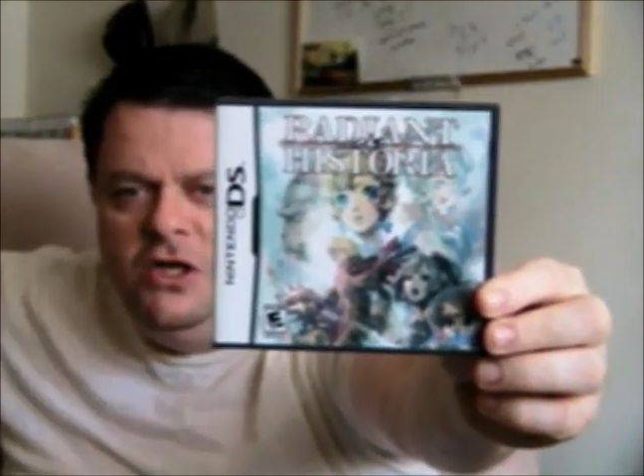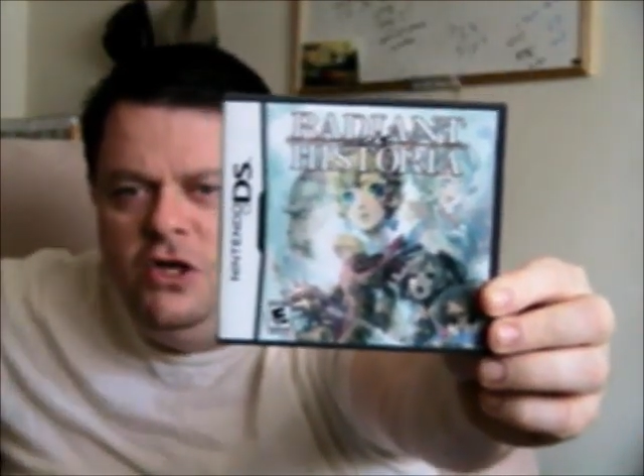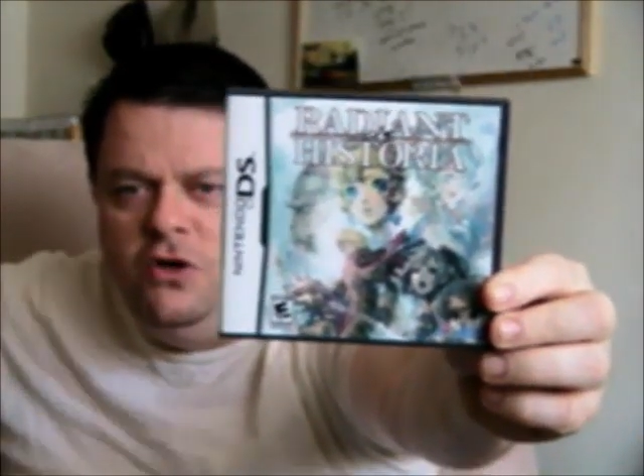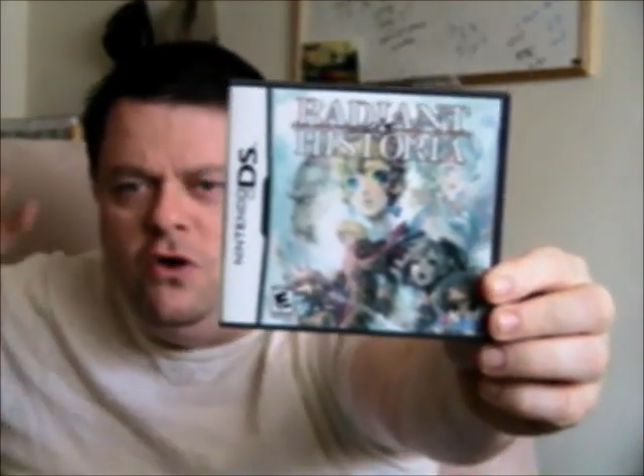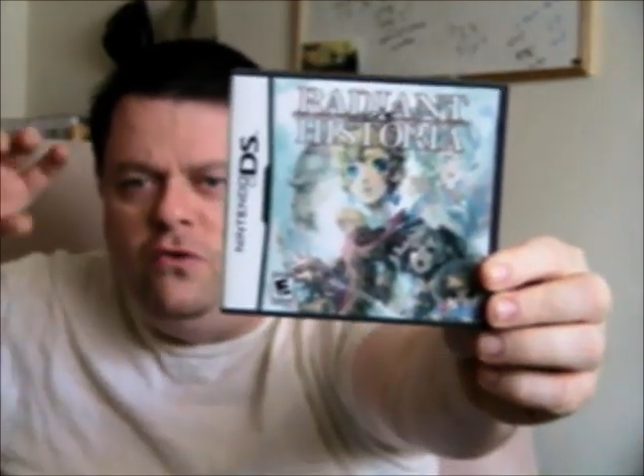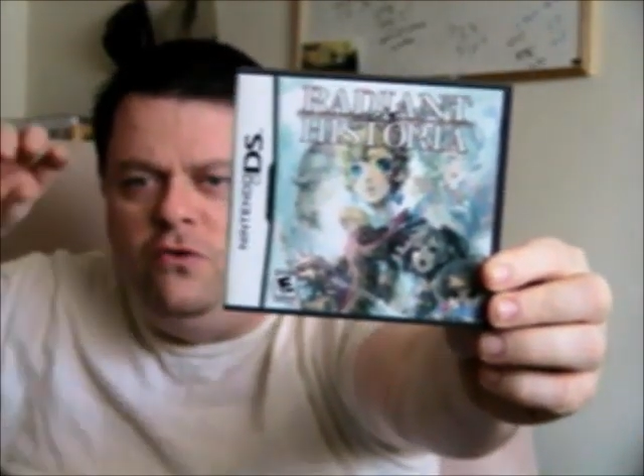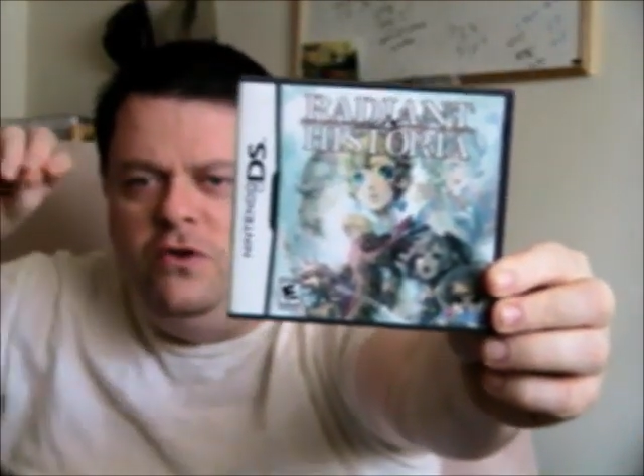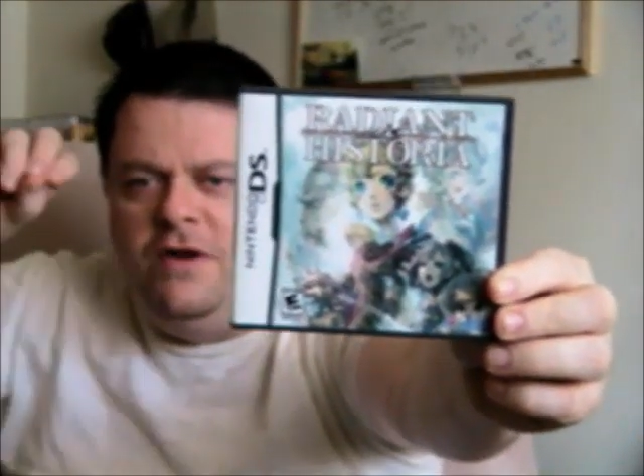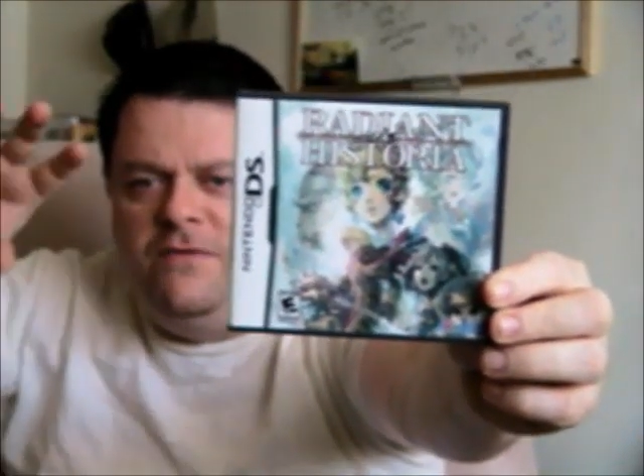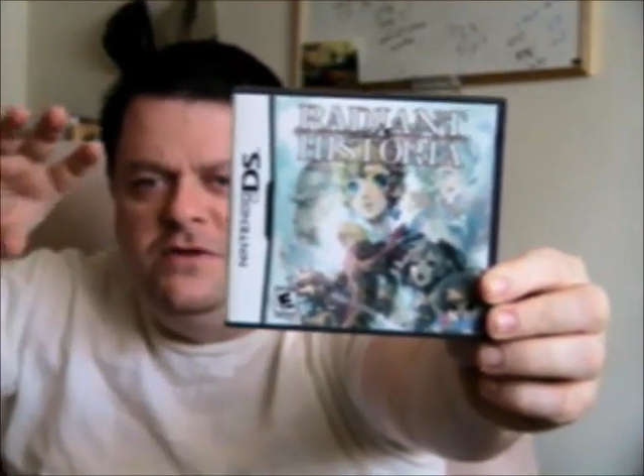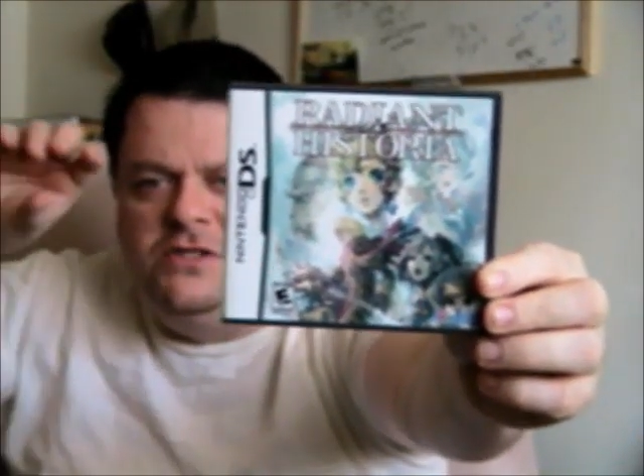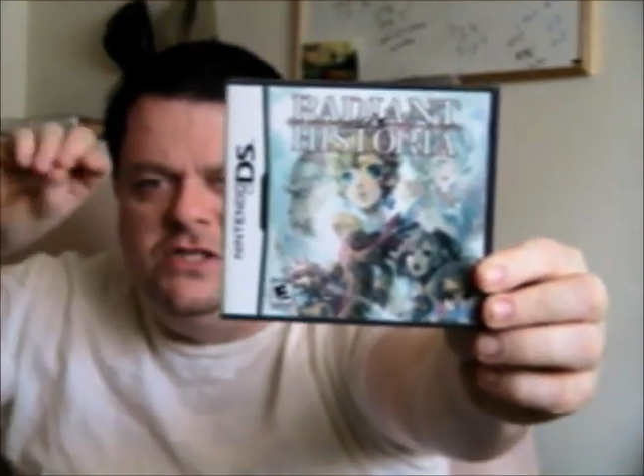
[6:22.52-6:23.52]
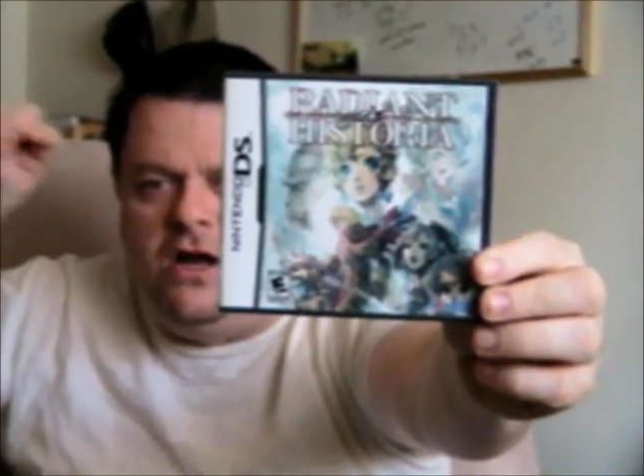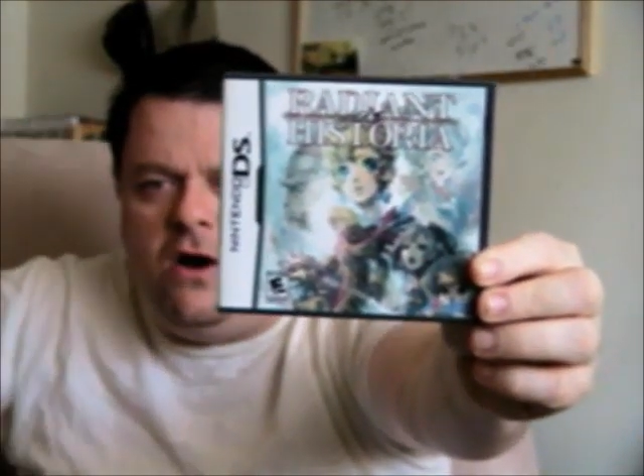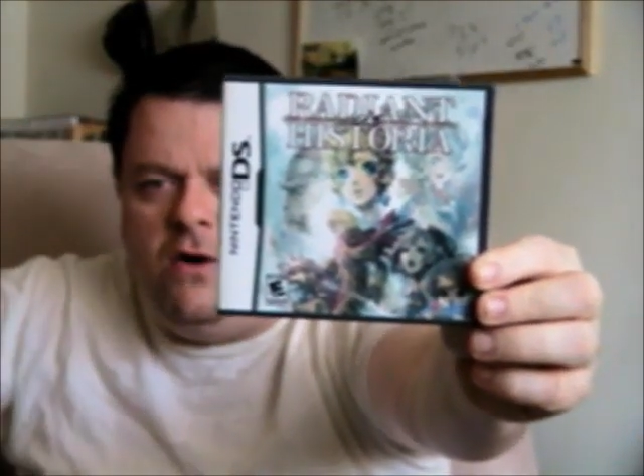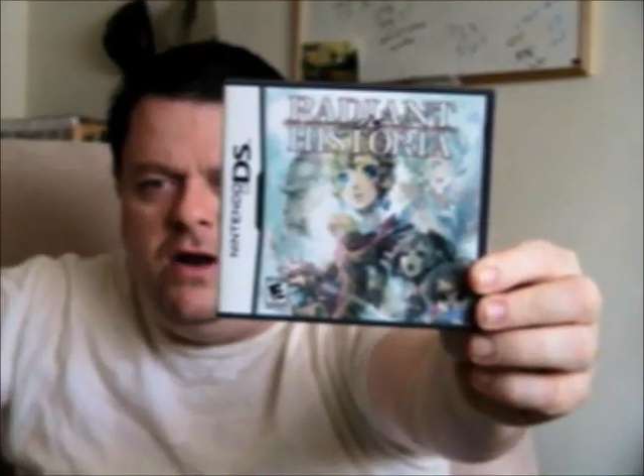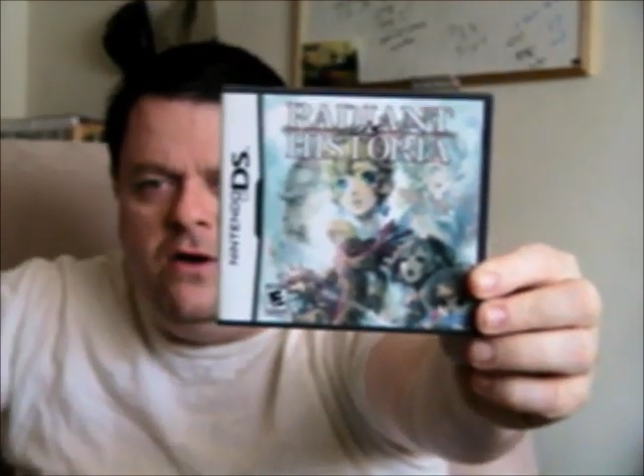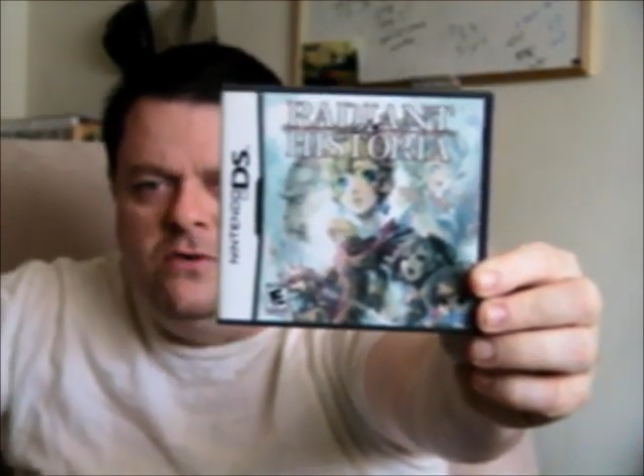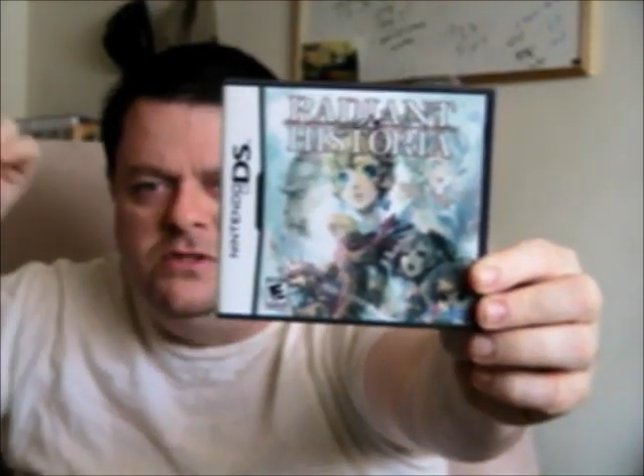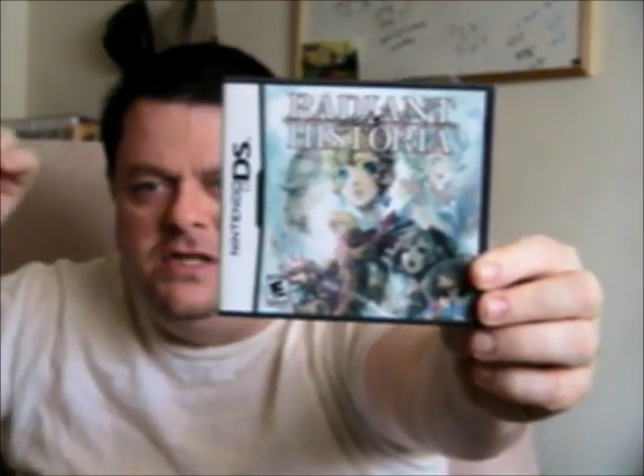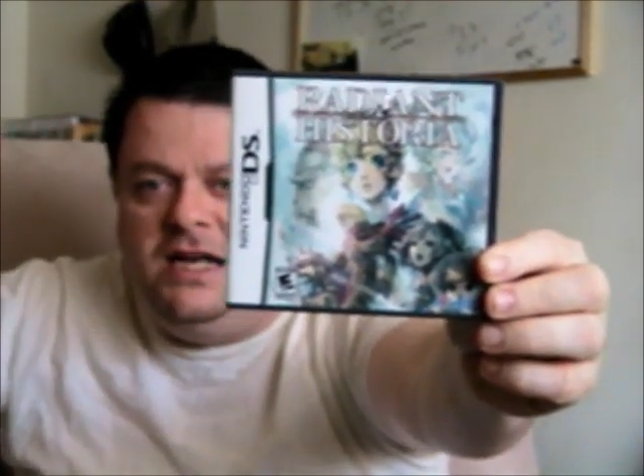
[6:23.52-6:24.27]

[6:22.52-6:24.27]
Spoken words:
you go through different scenarios,